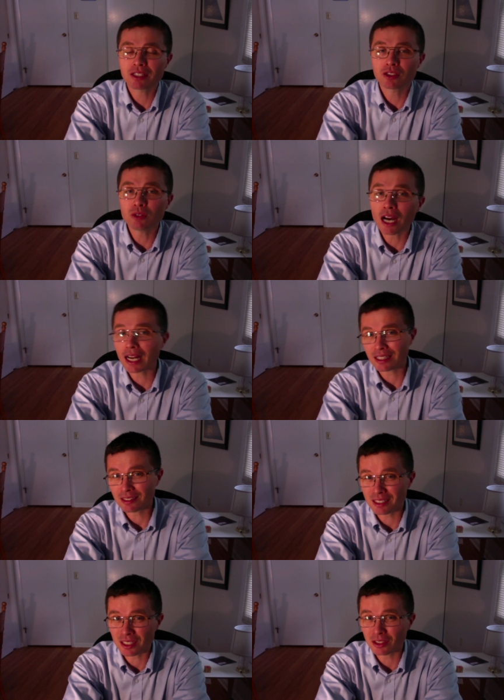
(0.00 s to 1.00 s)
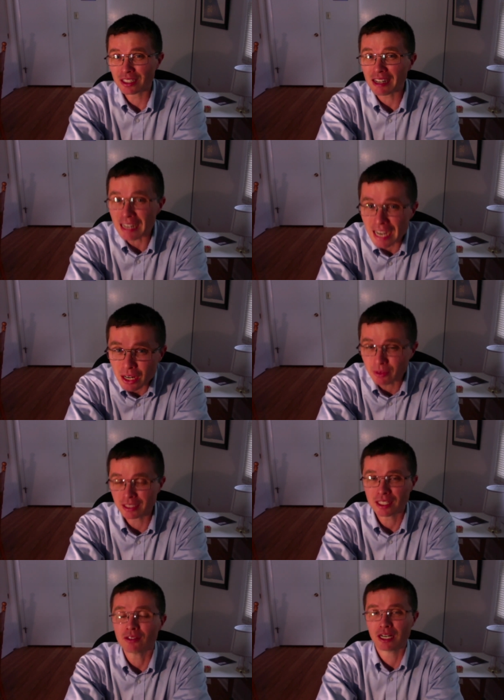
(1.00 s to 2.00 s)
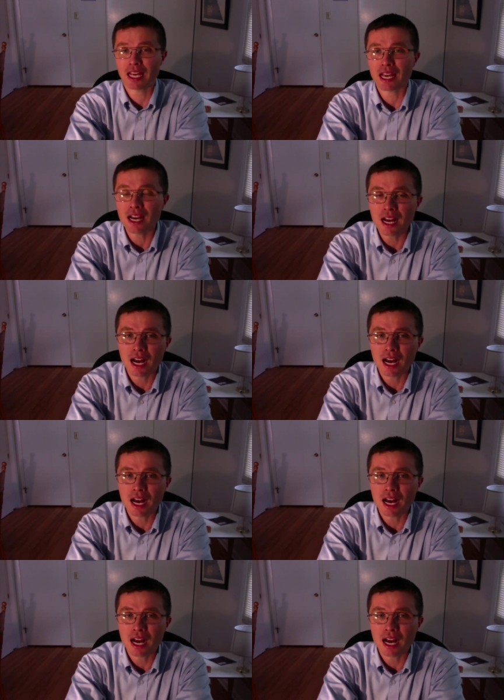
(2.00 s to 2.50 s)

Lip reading: do not consider tyranny